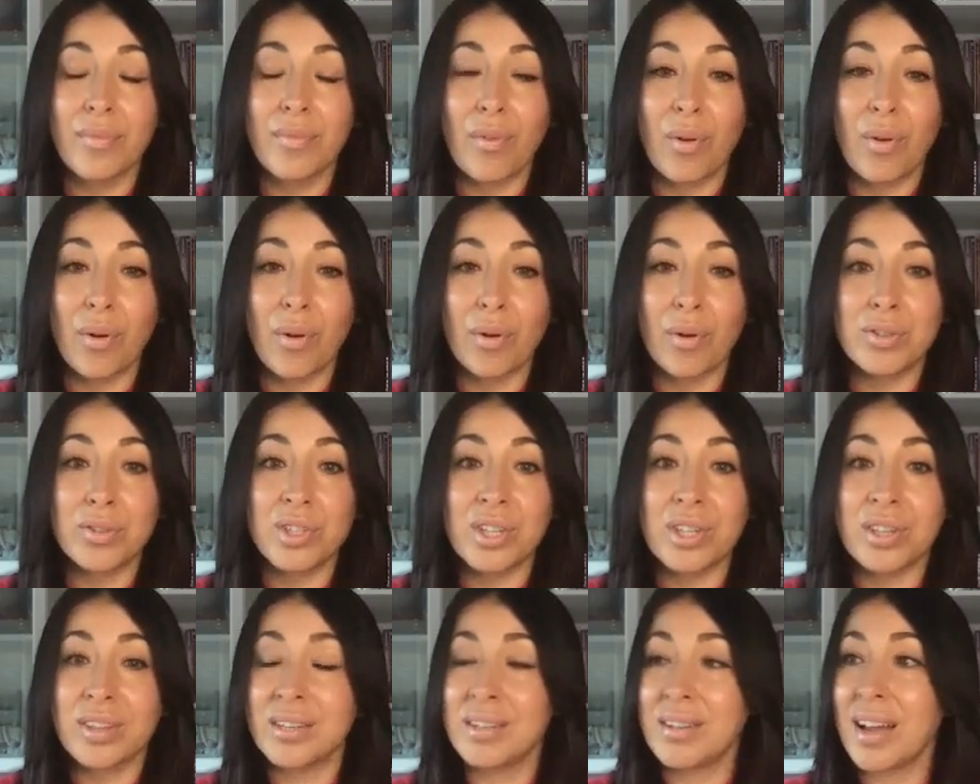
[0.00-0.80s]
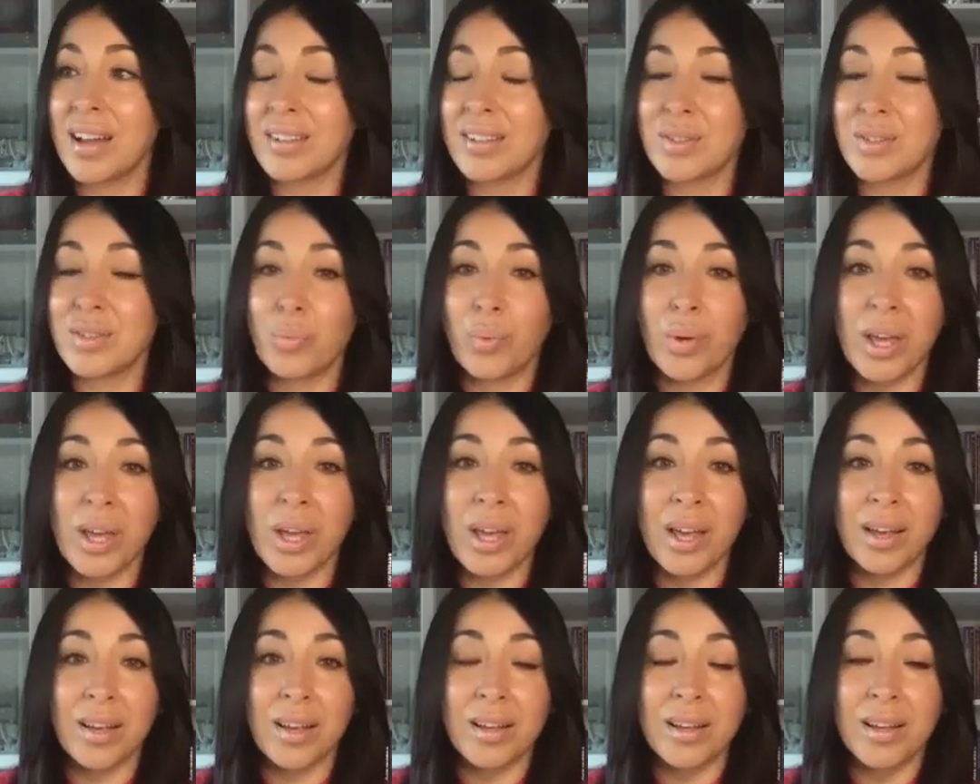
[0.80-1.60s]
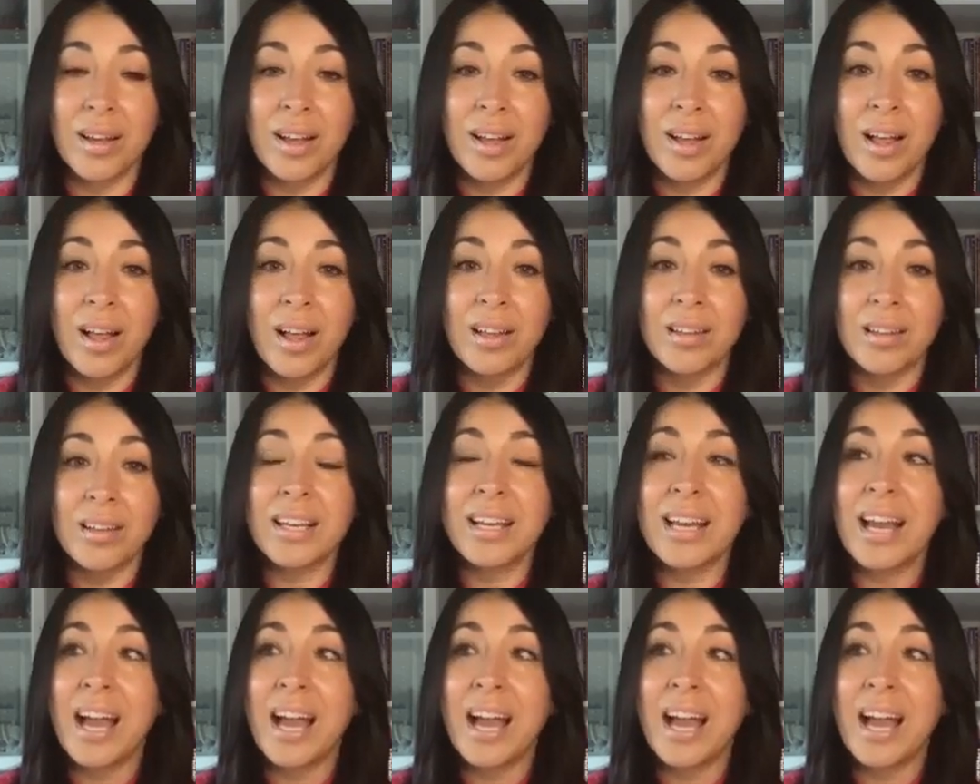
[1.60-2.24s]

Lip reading: or to the next week. Like,